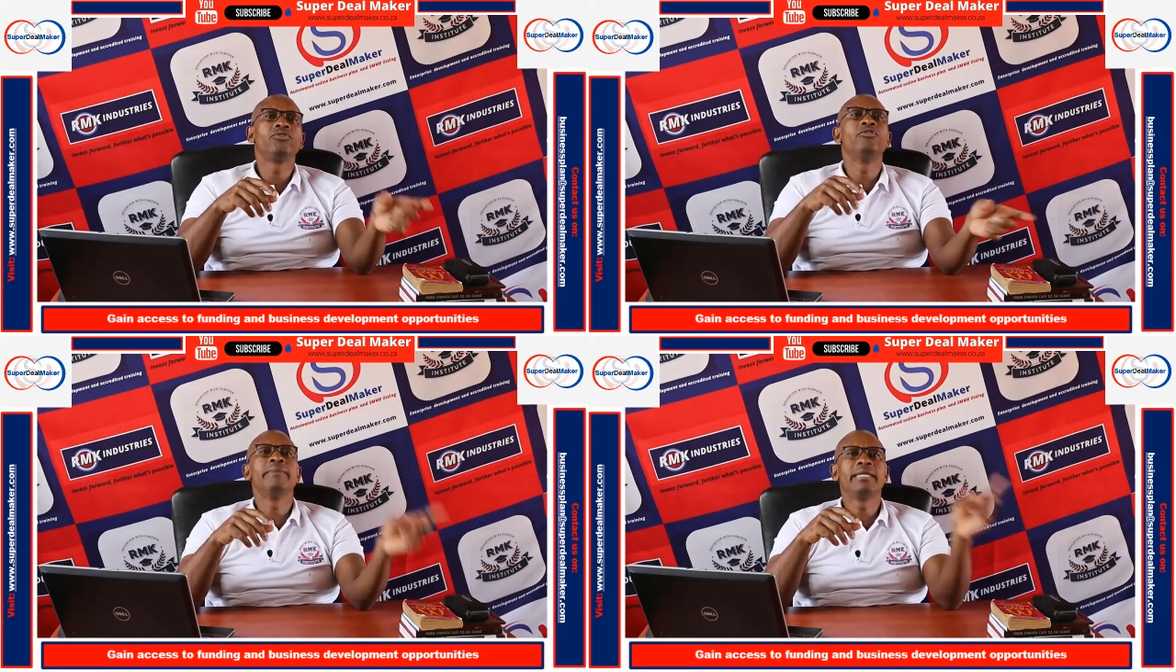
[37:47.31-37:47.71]

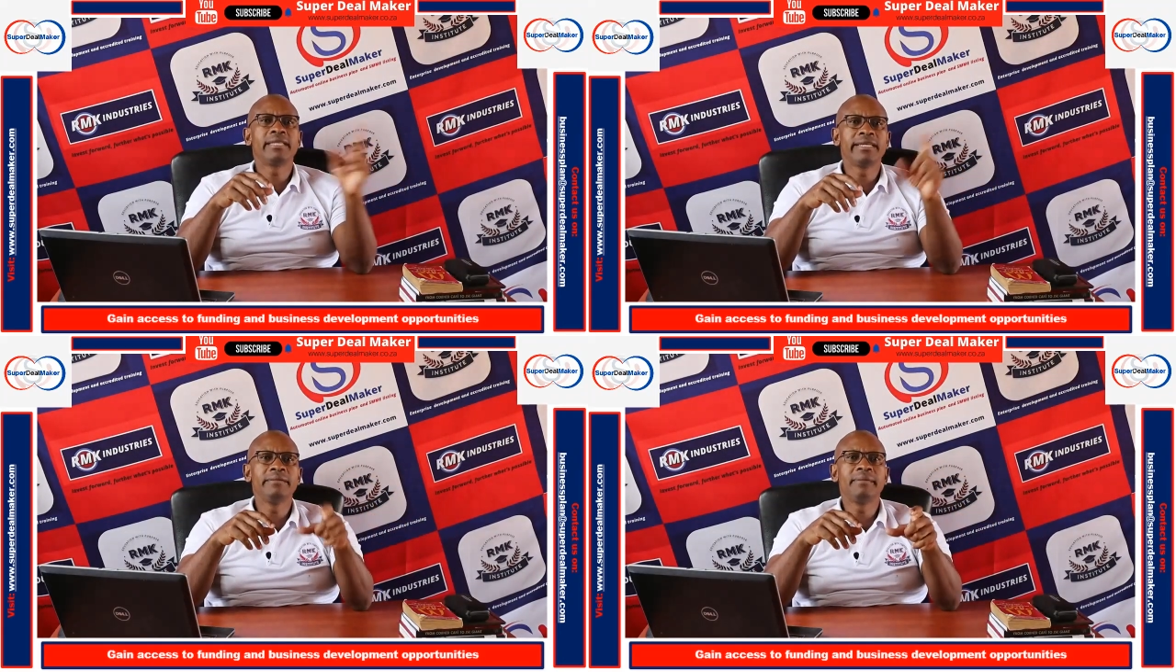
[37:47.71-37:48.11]
they'll make
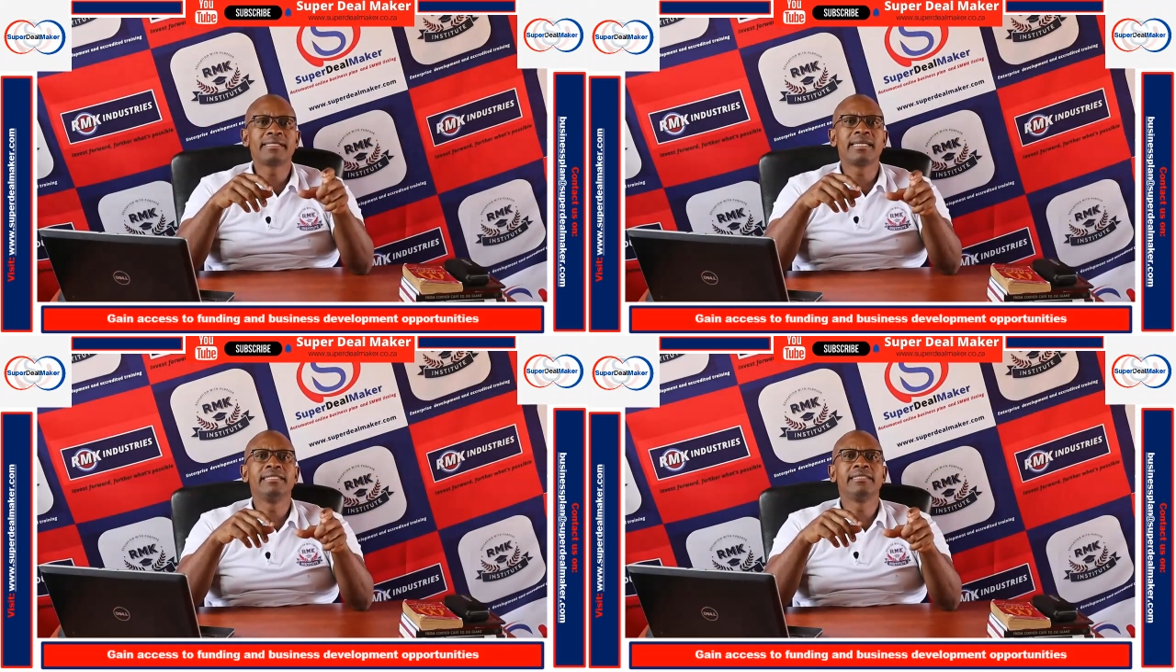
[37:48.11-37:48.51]

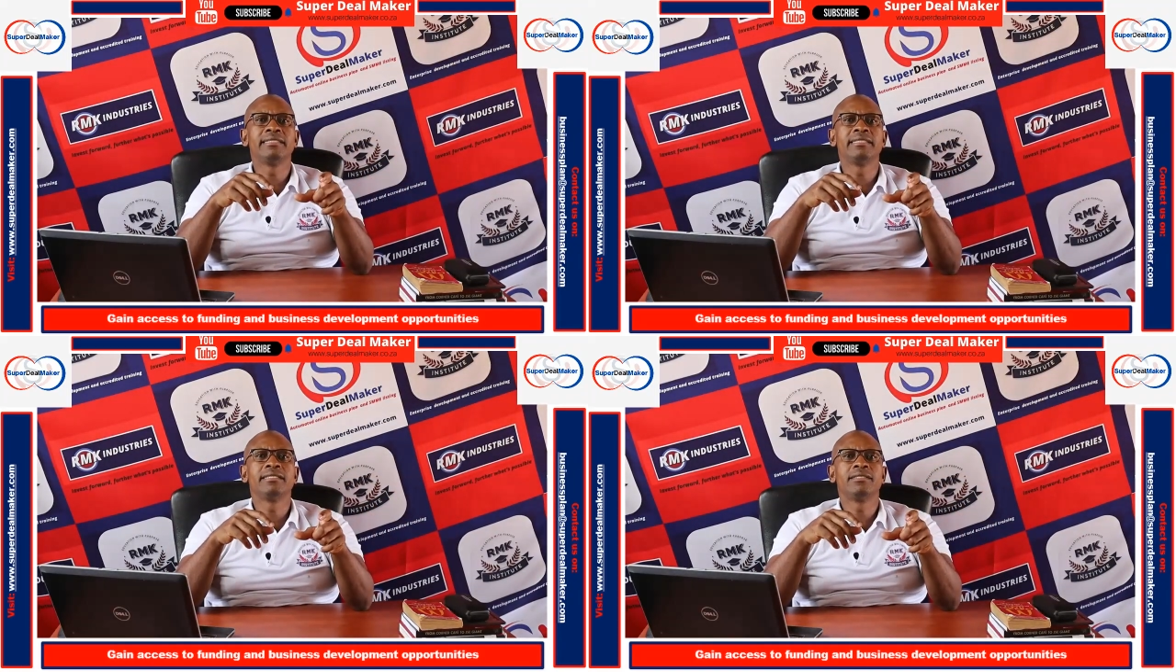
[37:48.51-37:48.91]

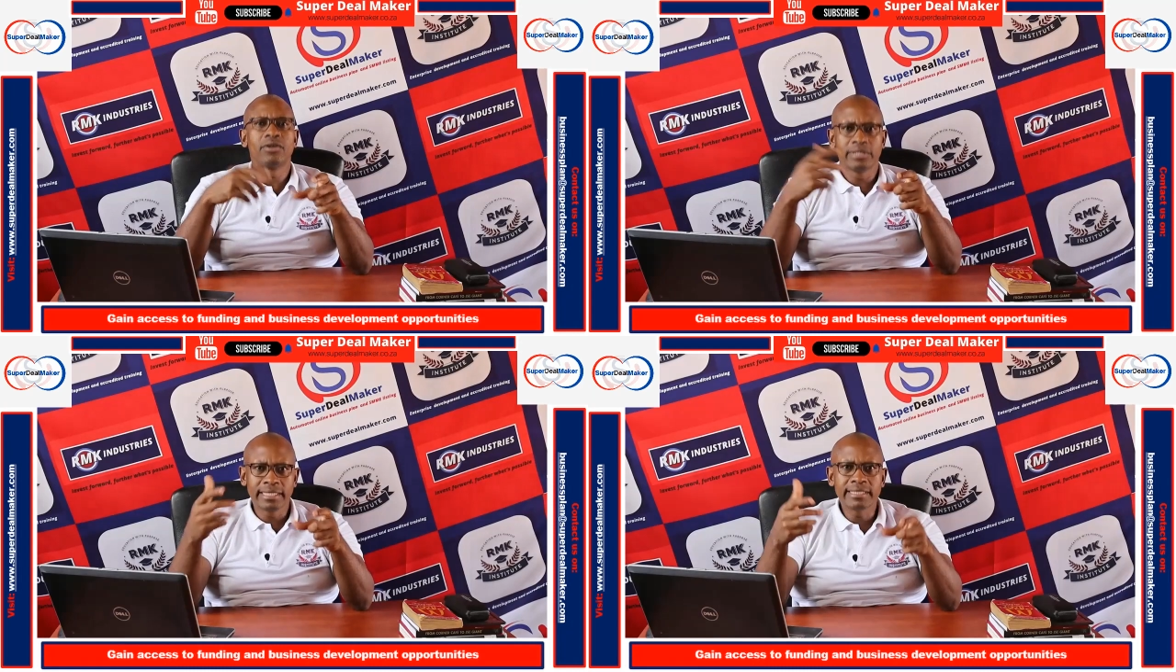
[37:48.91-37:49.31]
30%
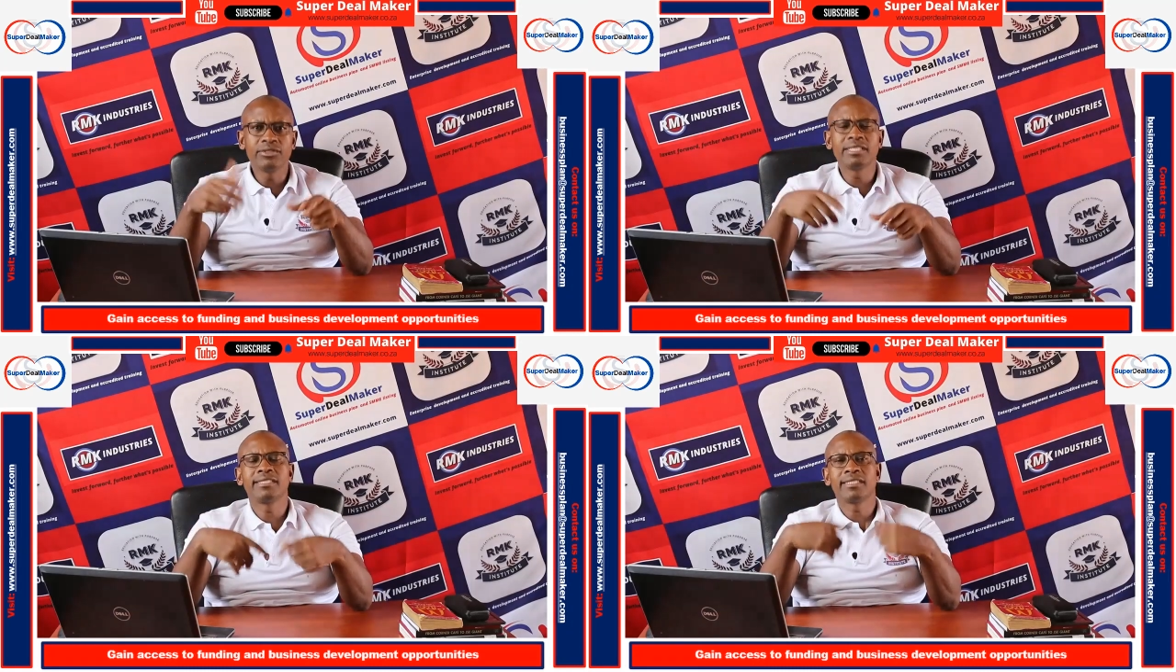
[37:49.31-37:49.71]
on it,
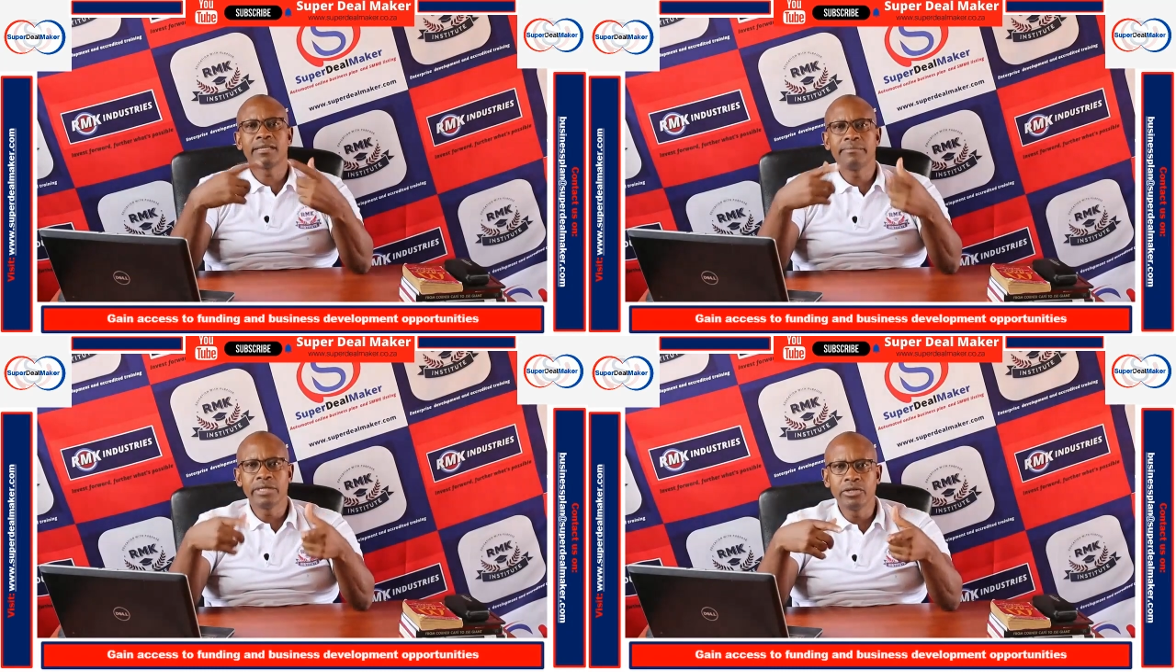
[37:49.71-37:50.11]
which is
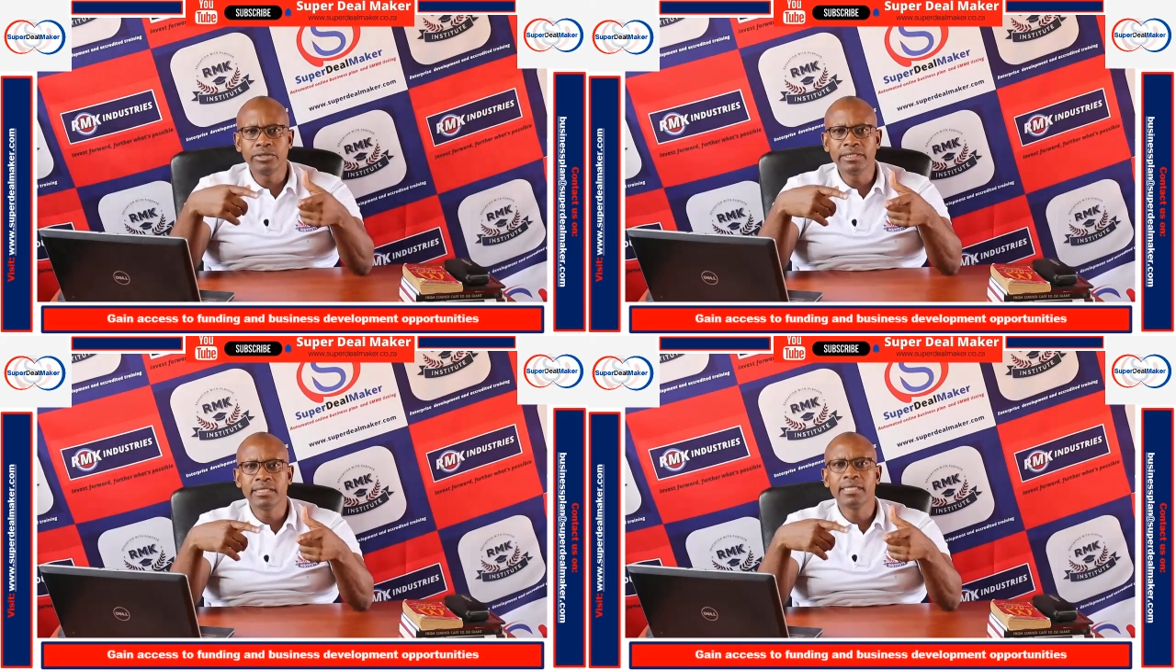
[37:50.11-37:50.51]
3
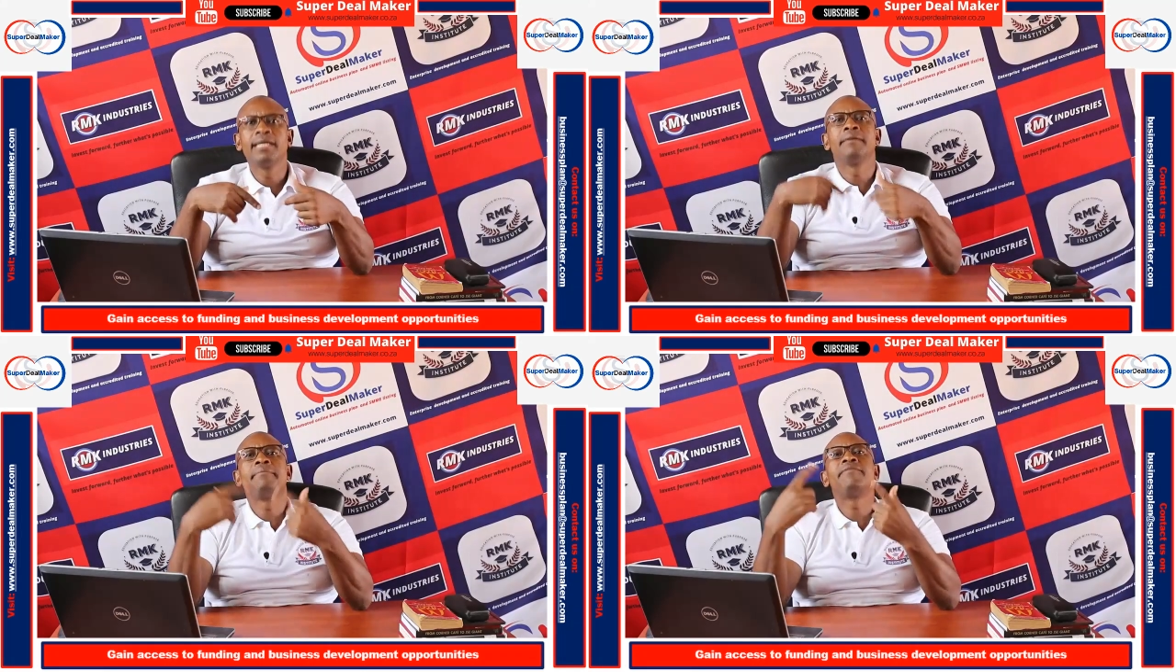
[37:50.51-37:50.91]
million,
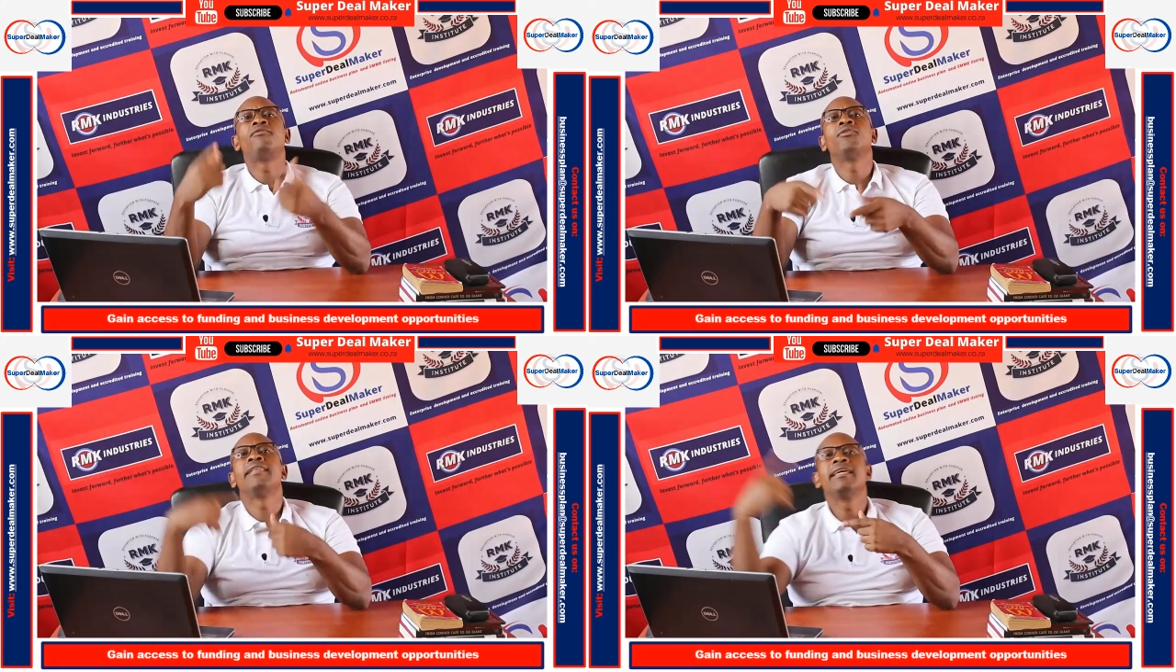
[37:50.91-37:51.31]

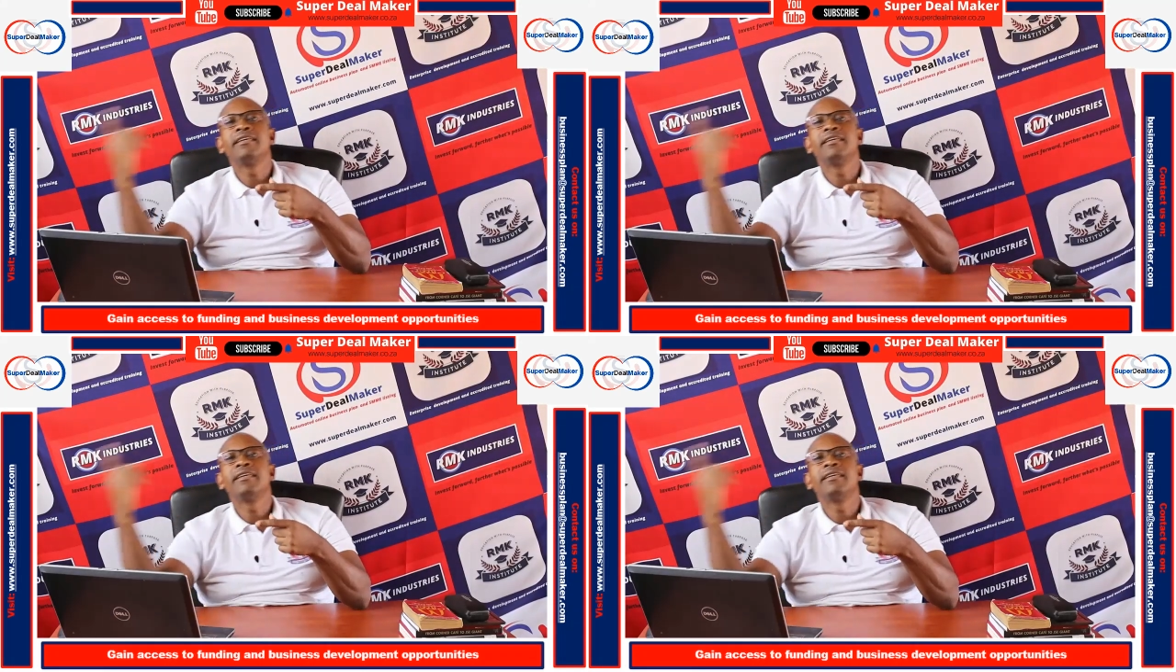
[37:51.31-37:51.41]
before they